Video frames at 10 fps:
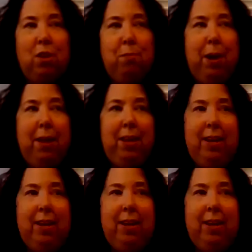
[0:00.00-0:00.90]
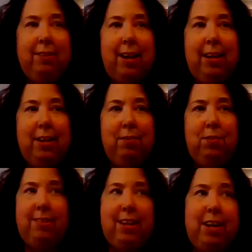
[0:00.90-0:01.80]
I've been the
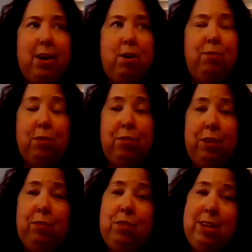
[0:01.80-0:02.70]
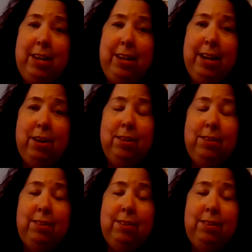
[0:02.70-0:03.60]
executive director or CEO for 15
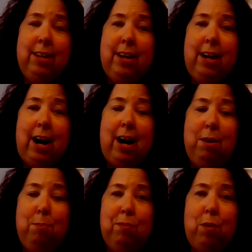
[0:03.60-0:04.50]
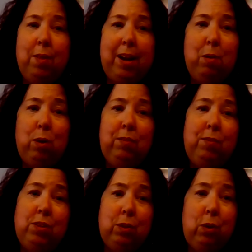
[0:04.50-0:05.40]
years. Before that, I worked
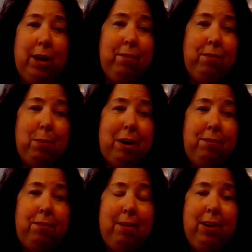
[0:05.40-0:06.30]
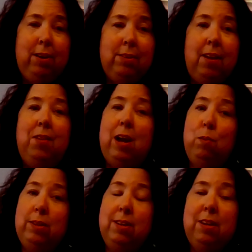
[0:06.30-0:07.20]
for Deloitte for about 5 years. And then I worked
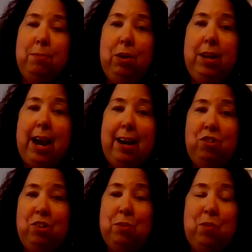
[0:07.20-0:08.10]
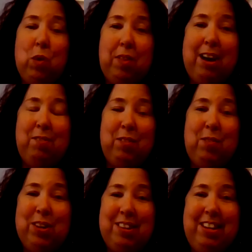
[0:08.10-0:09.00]
in community action before that for
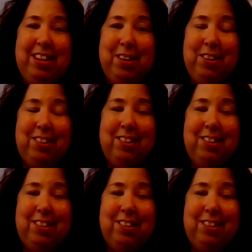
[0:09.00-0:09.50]
14 years.